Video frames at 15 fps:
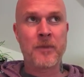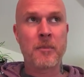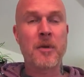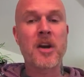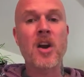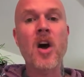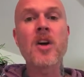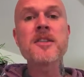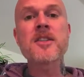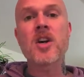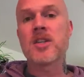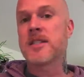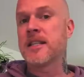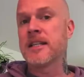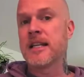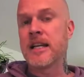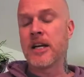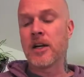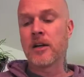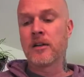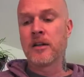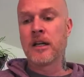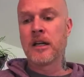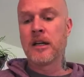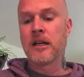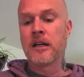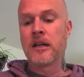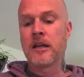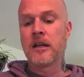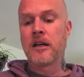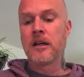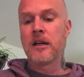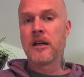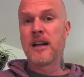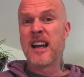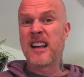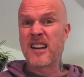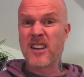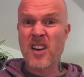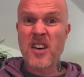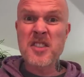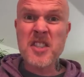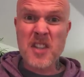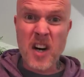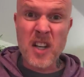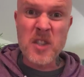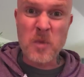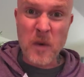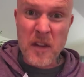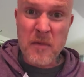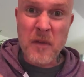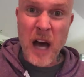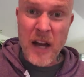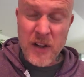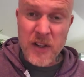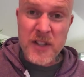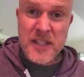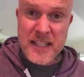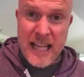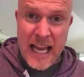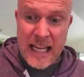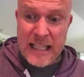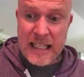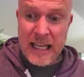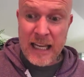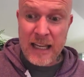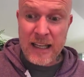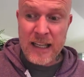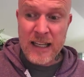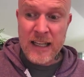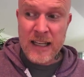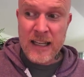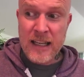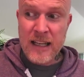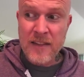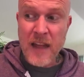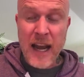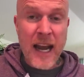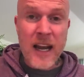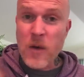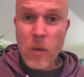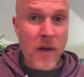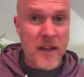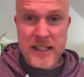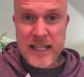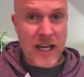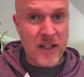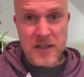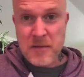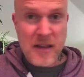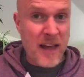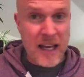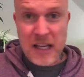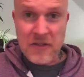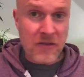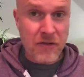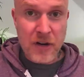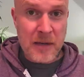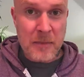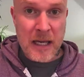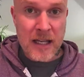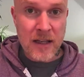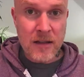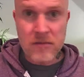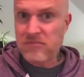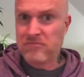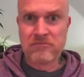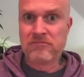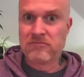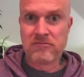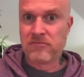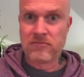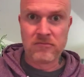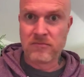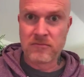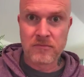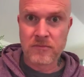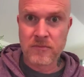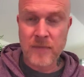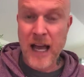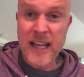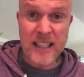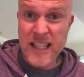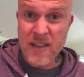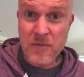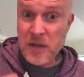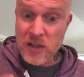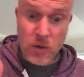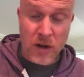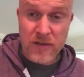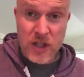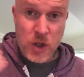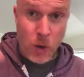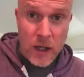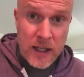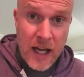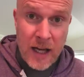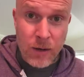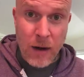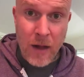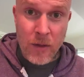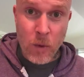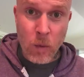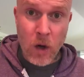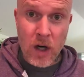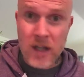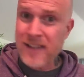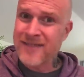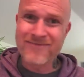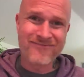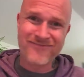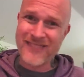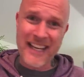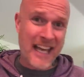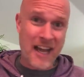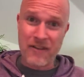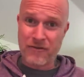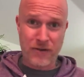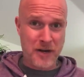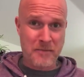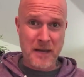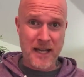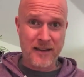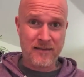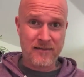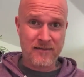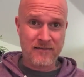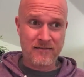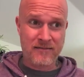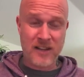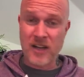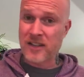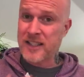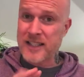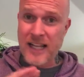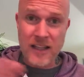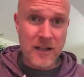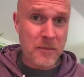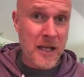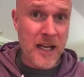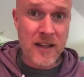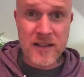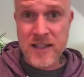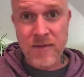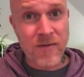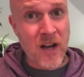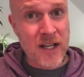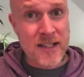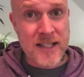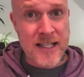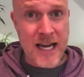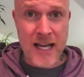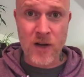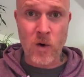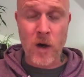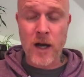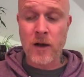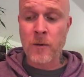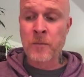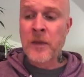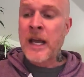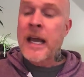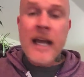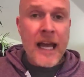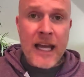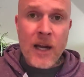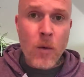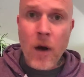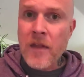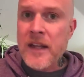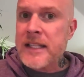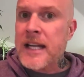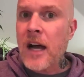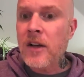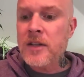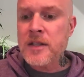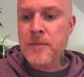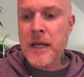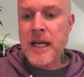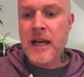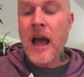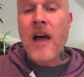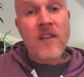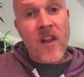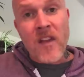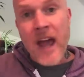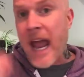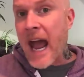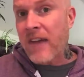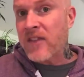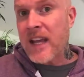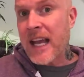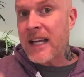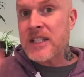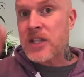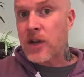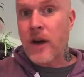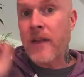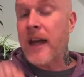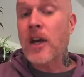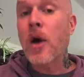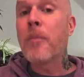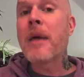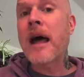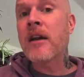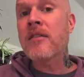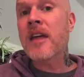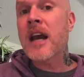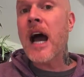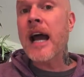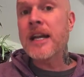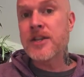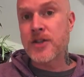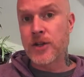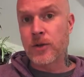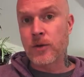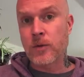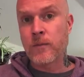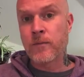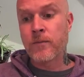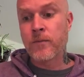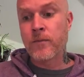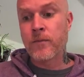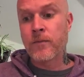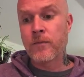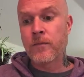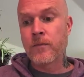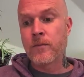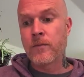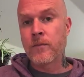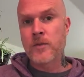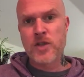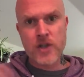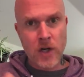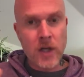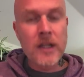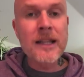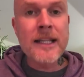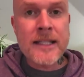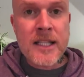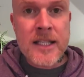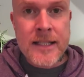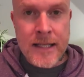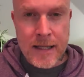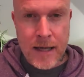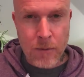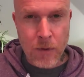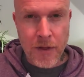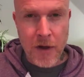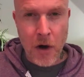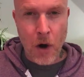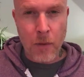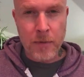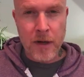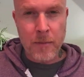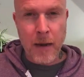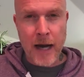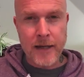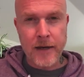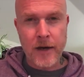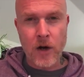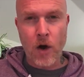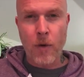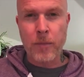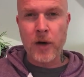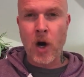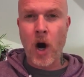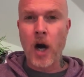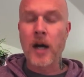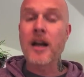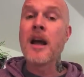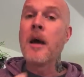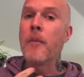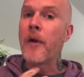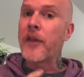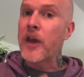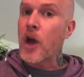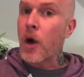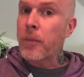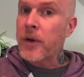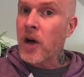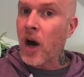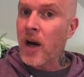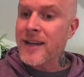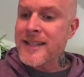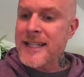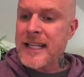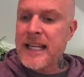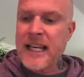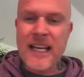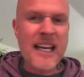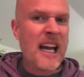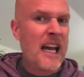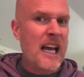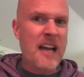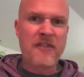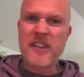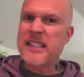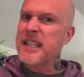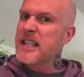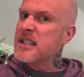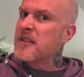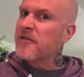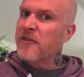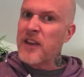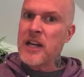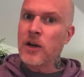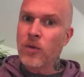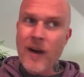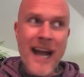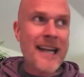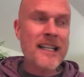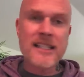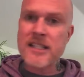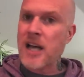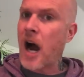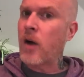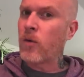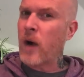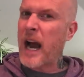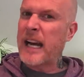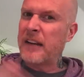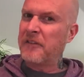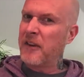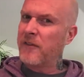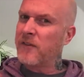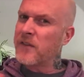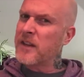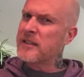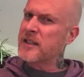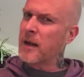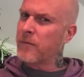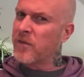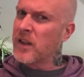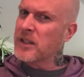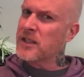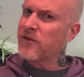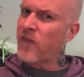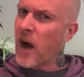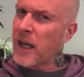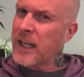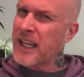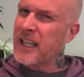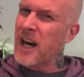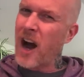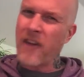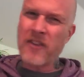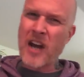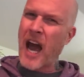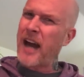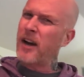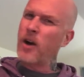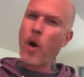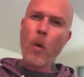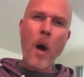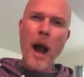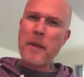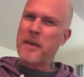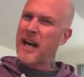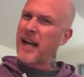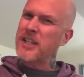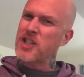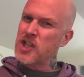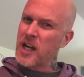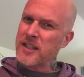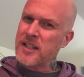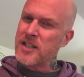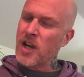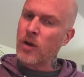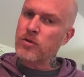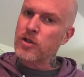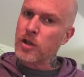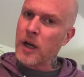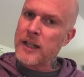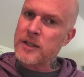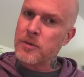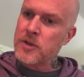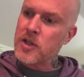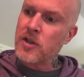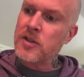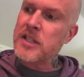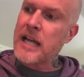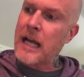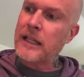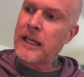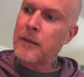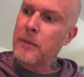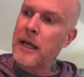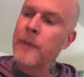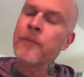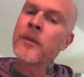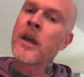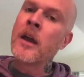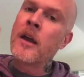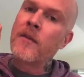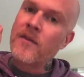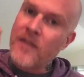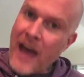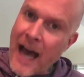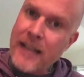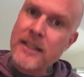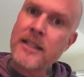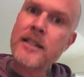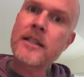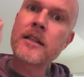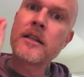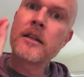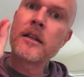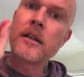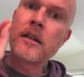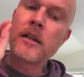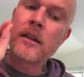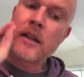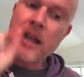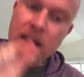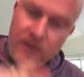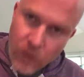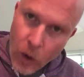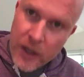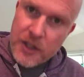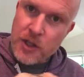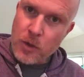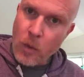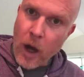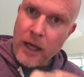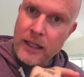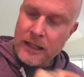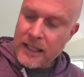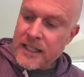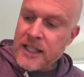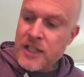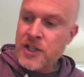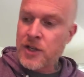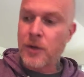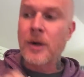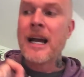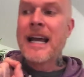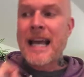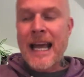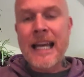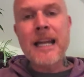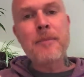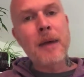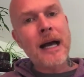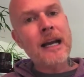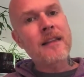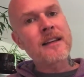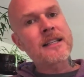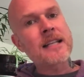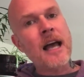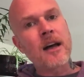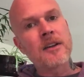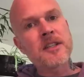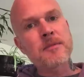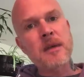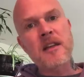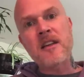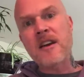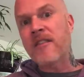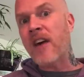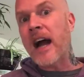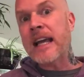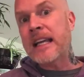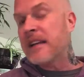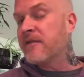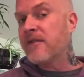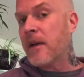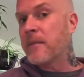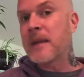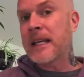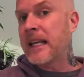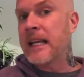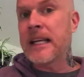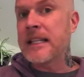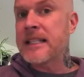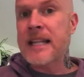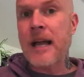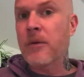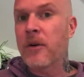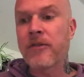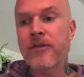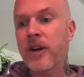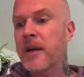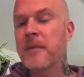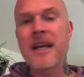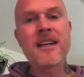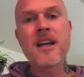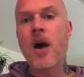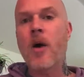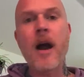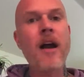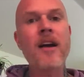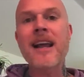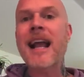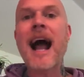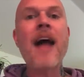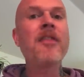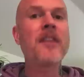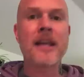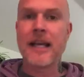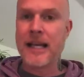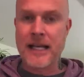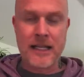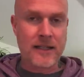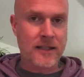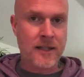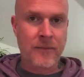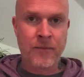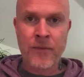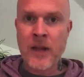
But it all starts in here. And it all starts with understanding that anyone that tells me they can free me and give me sort of a shortcut around the work, they can't free me. They're selling me some fucking snake oil. Anyone that tells me that they have the answer and they know better than I do, sure, listen to them with an open mind and an open heart. But the open heart is the key. If it doesn't feel right, it's not right. If, it, if something feels funky and off, and I don't know why, but I just don't trust what you're telling me, that's the voice you want to listen to. Anybody that tells me that if I give them the keys, they will free me, no, I already got the keys.